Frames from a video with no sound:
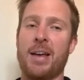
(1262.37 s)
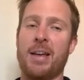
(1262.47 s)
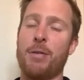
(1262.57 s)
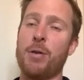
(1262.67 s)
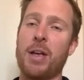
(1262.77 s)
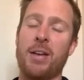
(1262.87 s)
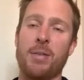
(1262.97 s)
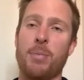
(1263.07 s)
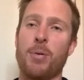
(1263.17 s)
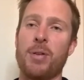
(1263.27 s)
If you're getting
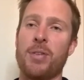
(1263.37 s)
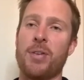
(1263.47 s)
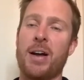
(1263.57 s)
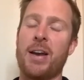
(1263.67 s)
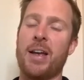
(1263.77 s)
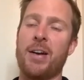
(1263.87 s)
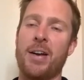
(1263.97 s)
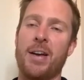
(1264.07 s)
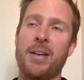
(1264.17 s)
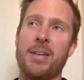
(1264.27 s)
the ball in the right
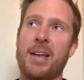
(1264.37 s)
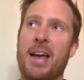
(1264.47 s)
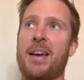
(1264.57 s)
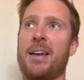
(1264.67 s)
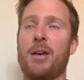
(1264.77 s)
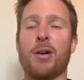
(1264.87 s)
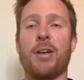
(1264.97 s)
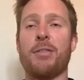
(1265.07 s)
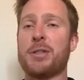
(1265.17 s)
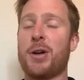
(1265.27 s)
area. And
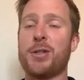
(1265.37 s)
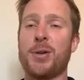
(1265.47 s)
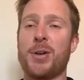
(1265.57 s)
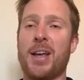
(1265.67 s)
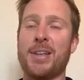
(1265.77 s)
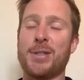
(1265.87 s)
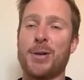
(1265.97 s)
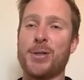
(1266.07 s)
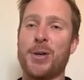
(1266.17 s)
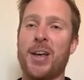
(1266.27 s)
look, if it's not your day, it's
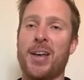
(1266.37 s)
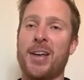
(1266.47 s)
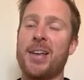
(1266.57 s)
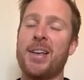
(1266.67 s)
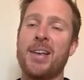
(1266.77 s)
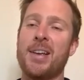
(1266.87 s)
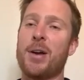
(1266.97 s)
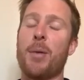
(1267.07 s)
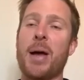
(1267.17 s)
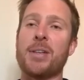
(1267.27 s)
not your day.
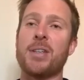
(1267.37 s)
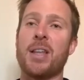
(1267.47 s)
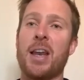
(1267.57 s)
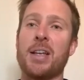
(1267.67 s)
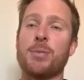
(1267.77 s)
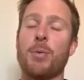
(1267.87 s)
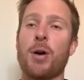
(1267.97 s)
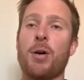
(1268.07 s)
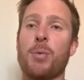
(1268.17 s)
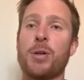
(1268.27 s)
Go back to the nets,
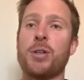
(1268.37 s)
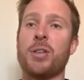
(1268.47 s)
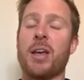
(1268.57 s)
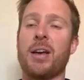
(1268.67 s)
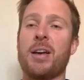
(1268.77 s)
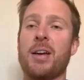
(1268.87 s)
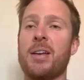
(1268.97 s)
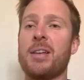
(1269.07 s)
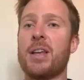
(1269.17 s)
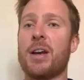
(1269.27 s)
work on what you think
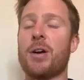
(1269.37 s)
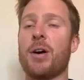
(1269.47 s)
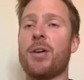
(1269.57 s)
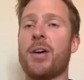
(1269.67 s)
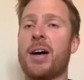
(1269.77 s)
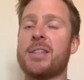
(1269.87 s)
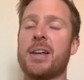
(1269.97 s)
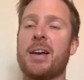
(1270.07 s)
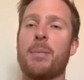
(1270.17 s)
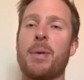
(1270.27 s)
didn't go right
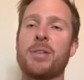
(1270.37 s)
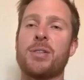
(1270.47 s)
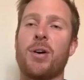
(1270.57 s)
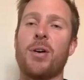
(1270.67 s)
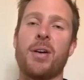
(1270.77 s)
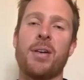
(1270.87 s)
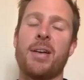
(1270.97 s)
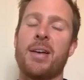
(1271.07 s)
and come back stronger.